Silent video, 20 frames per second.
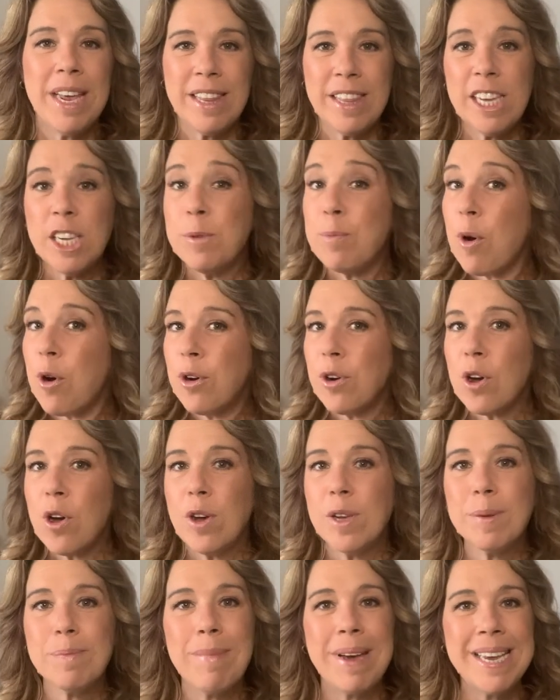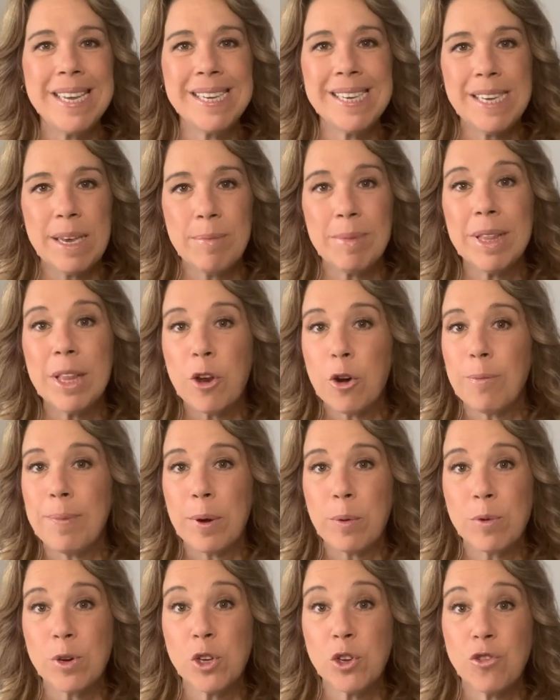these protocols might seem a little
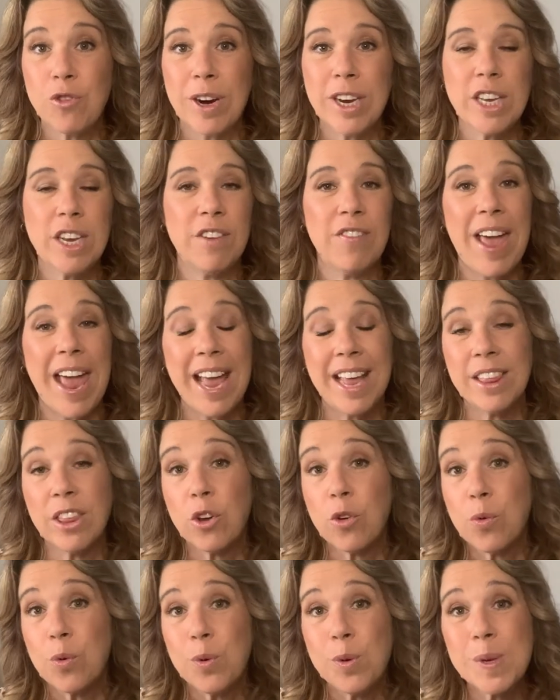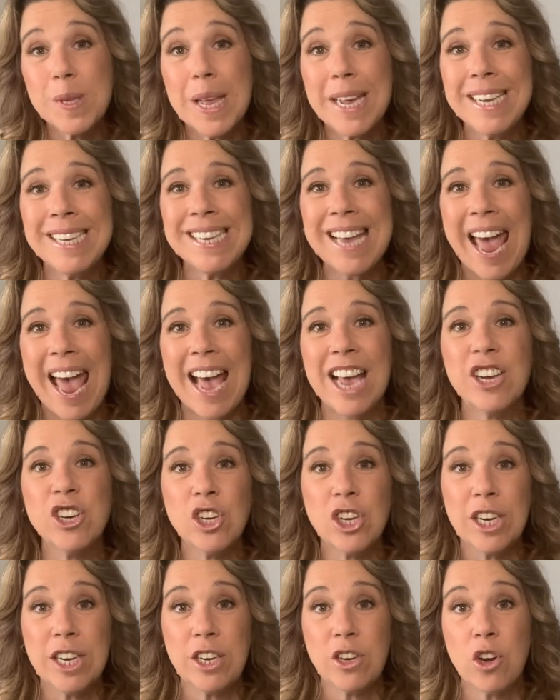bit restrictive, and the cruise lines
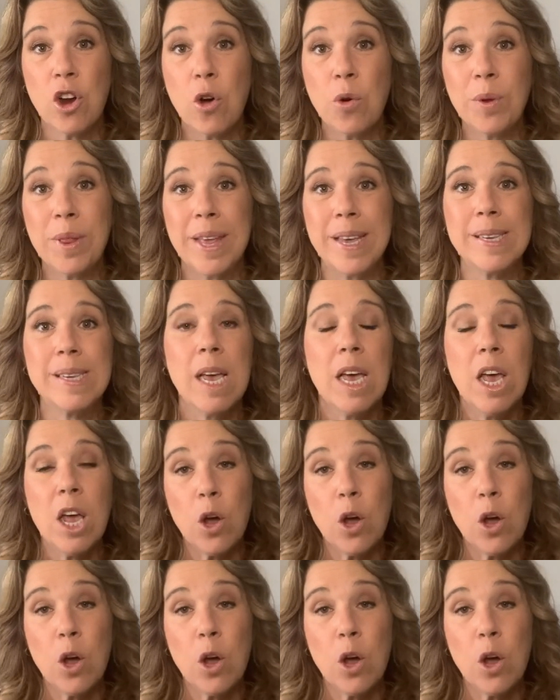actually know this.